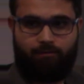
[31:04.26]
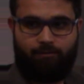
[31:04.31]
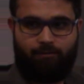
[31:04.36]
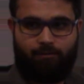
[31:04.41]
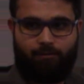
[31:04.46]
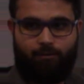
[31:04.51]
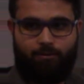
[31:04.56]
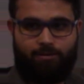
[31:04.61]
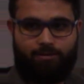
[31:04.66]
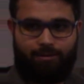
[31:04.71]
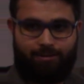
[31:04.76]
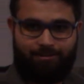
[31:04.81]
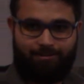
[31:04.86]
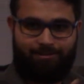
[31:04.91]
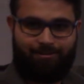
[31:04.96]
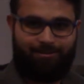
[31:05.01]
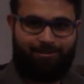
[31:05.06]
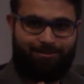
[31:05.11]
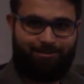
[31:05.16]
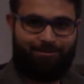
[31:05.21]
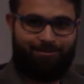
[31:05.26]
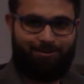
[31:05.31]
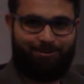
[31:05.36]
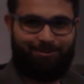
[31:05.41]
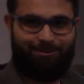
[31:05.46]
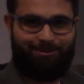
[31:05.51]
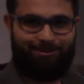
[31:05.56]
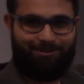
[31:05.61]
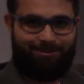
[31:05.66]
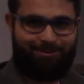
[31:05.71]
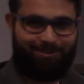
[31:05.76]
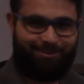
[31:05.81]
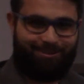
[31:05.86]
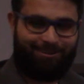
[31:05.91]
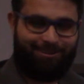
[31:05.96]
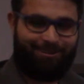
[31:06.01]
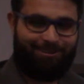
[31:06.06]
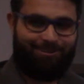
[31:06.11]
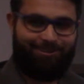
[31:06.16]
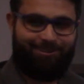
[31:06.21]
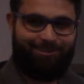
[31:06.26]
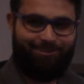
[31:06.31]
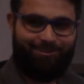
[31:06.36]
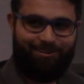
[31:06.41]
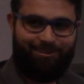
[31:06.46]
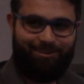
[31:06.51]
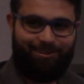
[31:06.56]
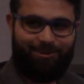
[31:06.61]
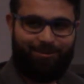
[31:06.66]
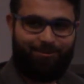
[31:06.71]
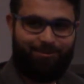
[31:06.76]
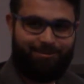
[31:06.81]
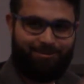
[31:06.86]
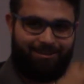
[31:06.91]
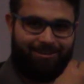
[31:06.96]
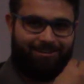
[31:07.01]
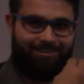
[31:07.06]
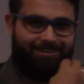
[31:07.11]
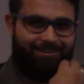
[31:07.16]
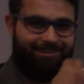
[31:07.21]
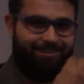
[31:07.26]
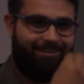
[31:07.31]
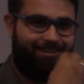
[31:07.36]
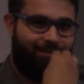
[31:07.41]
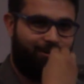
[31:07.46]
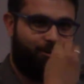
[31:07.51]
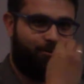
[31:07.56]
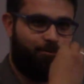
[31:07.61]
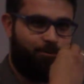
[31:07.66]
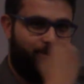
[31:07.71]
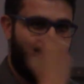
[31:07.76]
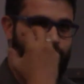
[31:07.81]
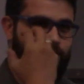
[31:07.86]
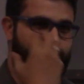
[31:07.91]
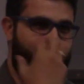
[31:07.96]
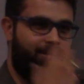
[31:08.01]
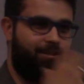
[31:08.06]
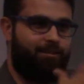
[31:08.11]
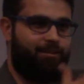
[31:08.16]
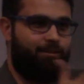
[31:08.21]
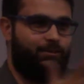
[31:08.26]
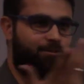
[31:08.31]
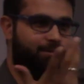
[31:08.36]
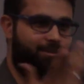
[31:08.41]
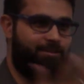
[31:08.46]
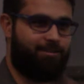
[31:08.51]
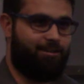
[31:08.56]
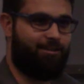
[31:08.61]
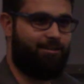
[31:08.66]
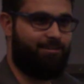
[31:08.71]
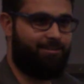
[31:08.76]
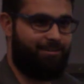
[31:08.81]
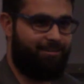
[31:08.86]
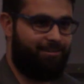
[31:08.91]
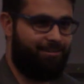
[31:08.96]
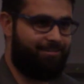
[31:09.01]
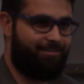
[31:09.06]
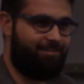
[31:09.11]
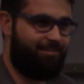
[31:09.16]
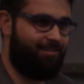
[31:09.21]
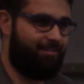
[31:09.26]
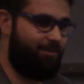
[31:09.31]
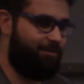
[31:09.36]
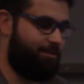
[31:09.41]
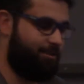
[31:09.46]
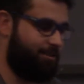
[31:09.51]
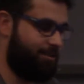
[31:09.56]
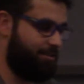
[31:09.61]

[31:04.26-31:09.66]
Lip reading: And always had, radiallahu anhu, always had perfect teeth. He was he was a